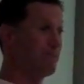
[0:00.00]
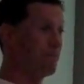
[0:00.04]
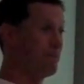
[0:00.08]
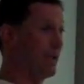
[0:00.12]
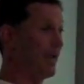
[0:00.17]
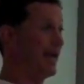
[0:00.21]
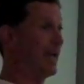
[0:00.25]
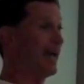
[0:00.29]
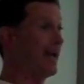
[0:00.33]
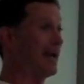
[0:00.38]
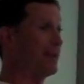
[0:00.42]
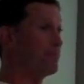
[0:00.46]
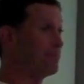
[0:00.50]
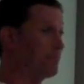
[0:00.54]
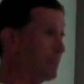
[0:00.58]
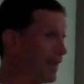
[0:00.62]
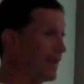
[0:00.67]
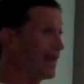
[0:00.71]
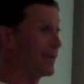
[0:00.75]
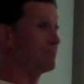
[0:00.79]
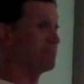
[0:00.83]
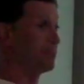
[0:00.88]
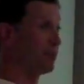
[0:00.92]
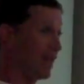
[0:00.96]
big,
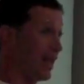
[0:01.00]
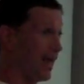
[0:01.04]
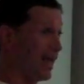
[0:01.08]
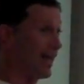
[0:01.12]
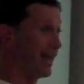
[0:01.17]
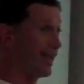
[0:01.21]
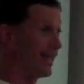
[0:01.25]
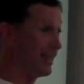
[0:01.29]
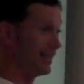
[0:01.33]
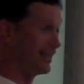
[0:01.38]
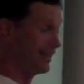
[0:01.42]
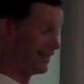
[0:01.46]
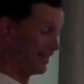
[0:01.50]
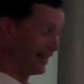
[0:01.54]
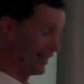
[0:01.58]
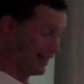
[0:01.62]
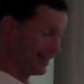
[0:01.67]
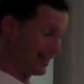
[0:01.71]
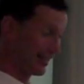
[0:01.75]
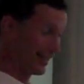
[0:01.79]
big play in